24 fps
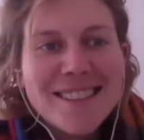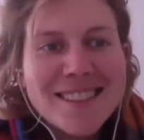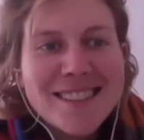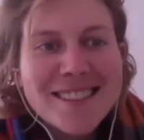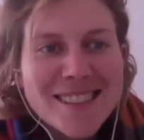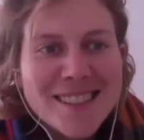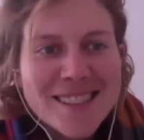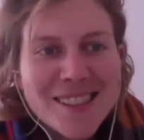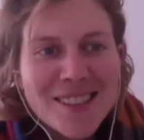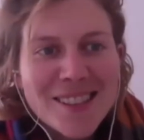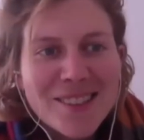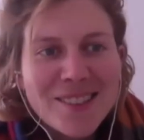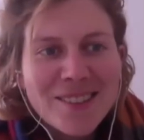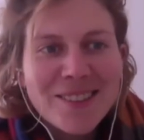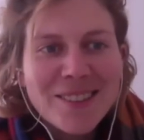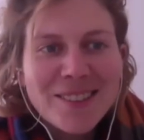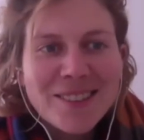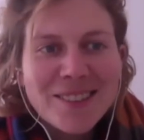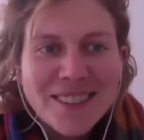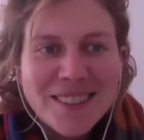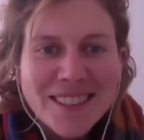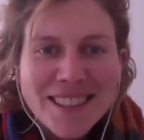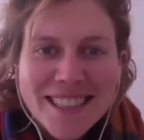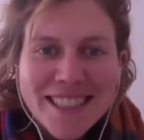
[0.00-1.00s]

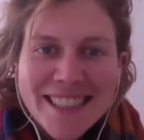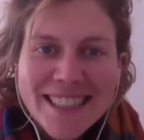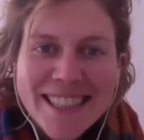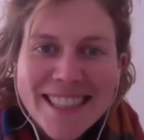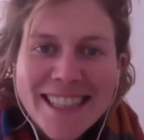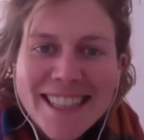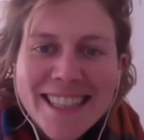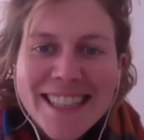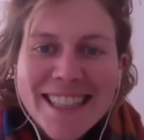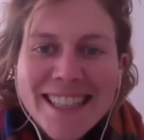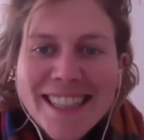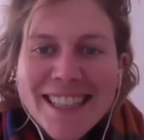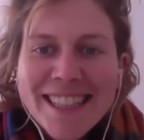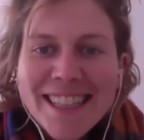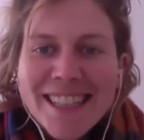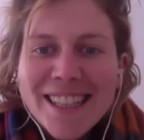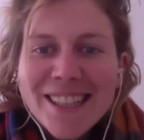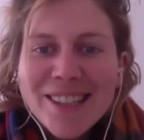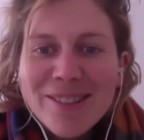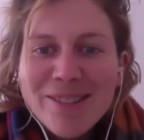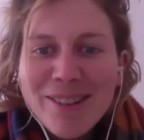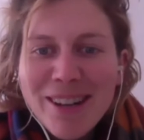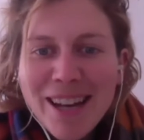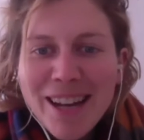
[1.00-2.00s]
So
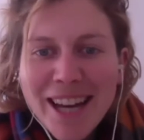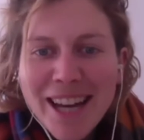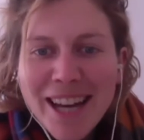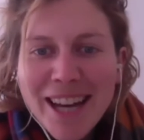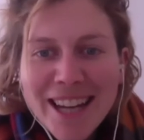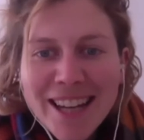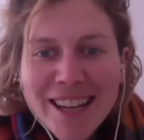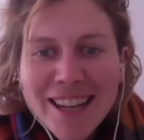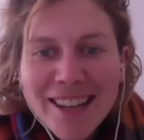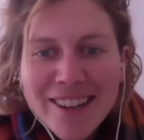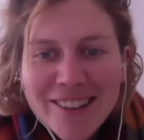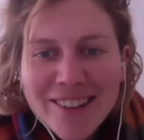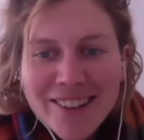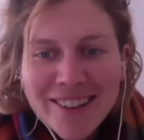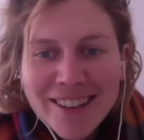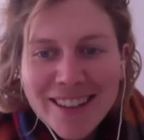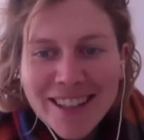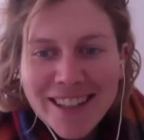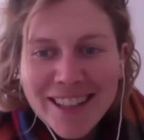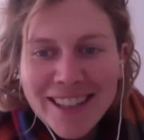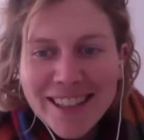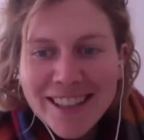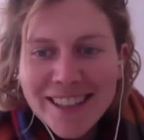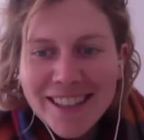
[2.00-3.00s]
the way I got
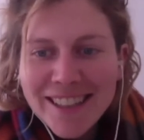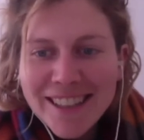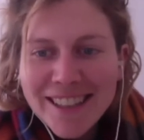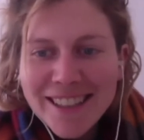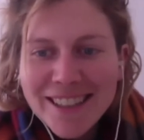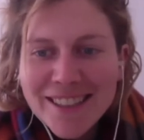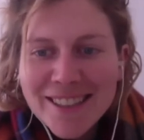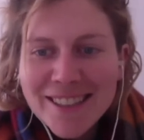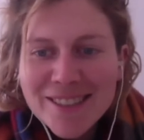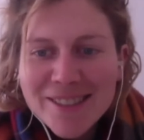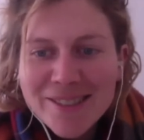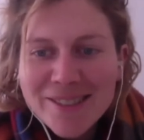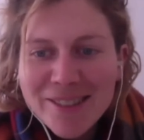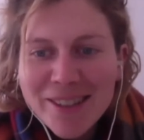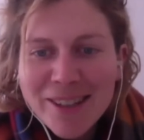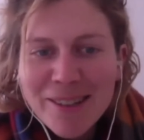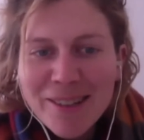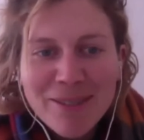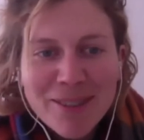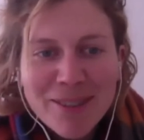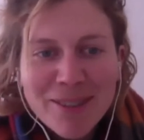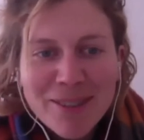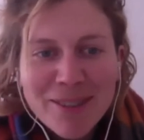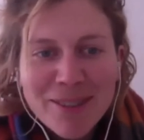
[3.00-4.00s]
here, the story I'm
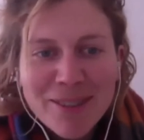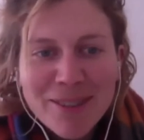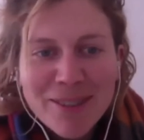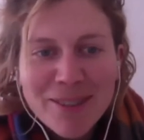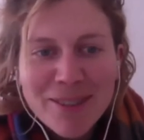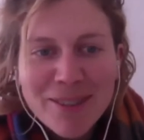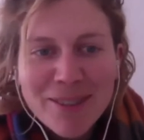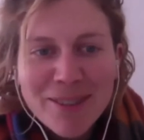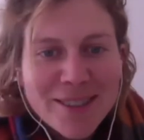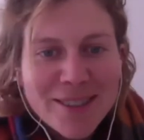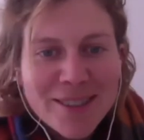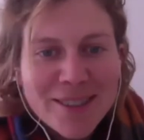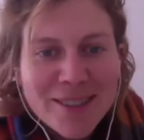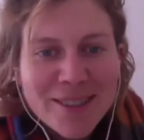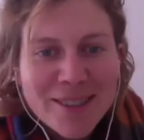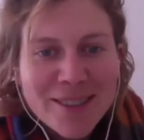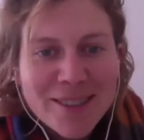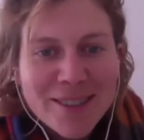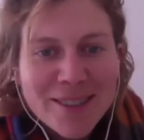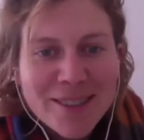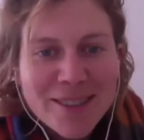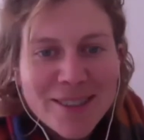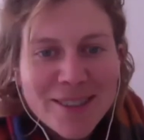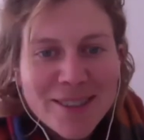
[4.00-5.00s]
going
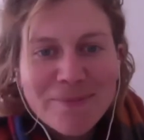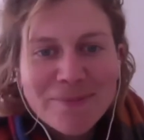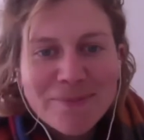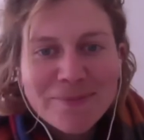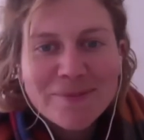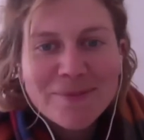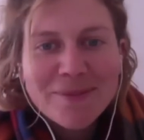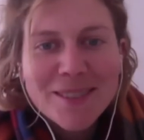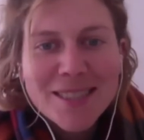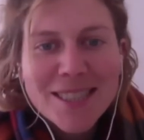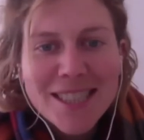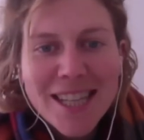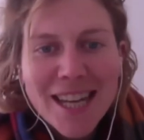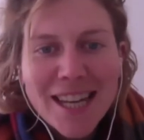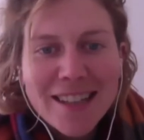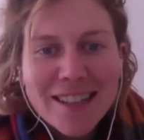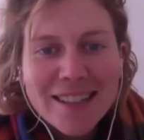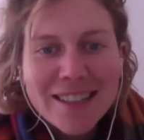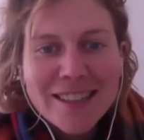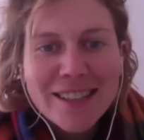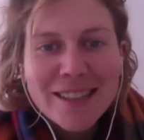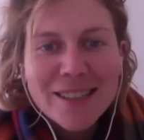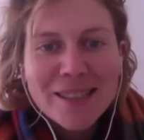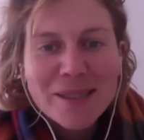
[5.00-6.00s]
to
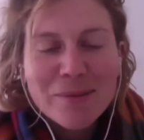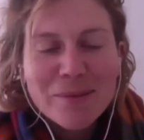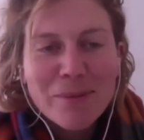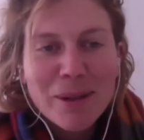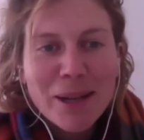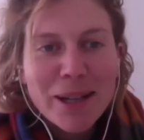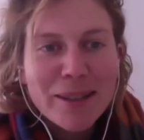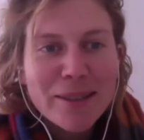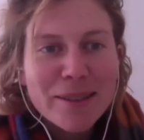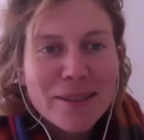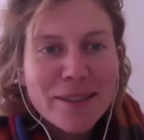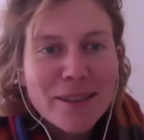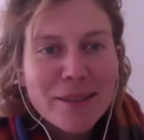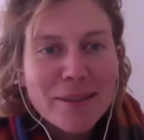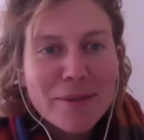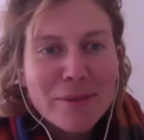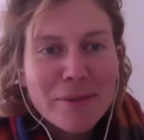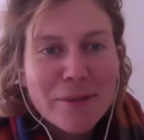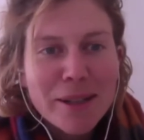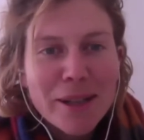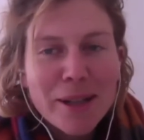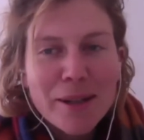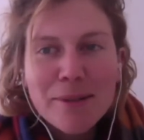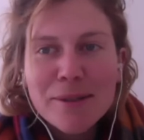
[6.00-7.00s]
tell is about
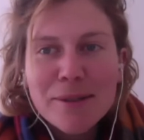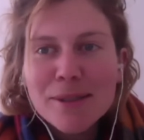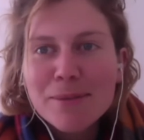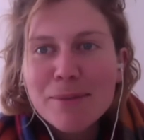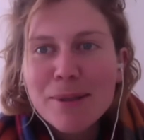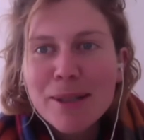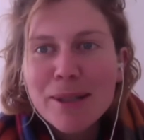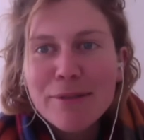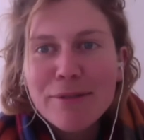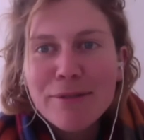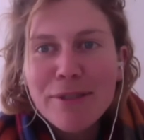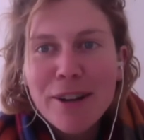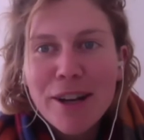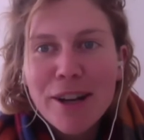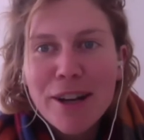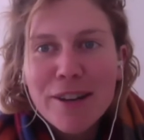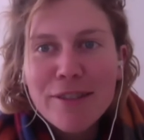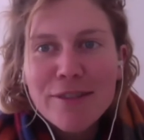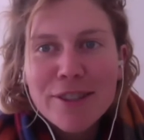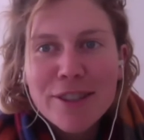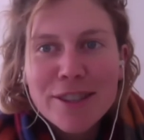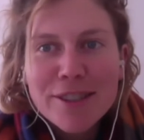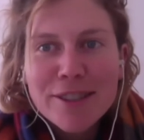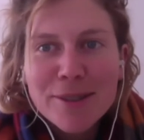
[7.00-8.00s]
when I was about 5
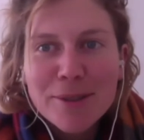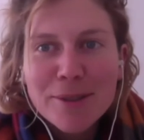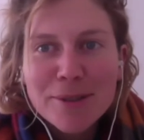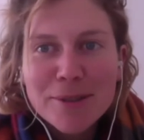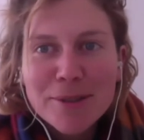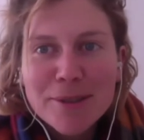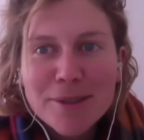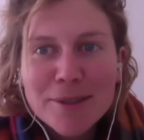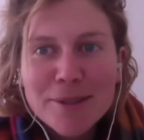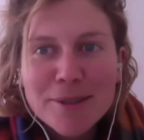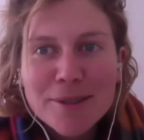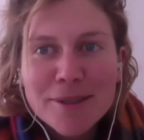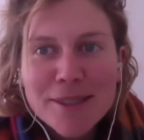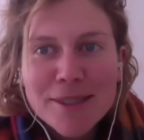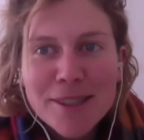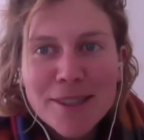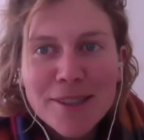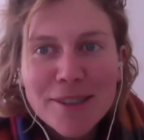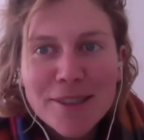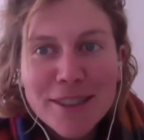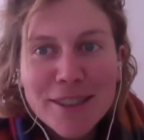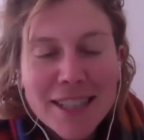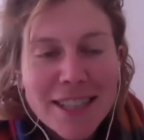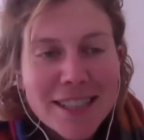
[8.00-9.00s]
years old or
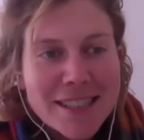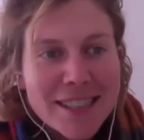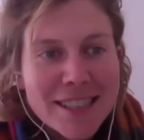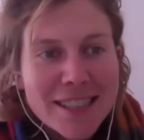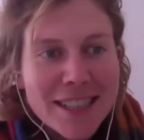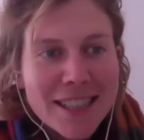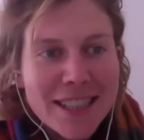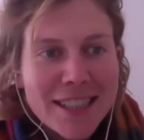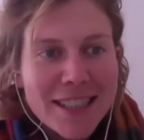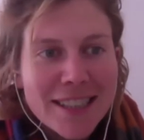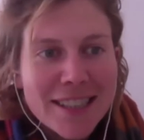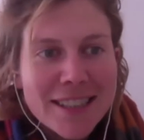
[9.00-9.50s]
so in Italy.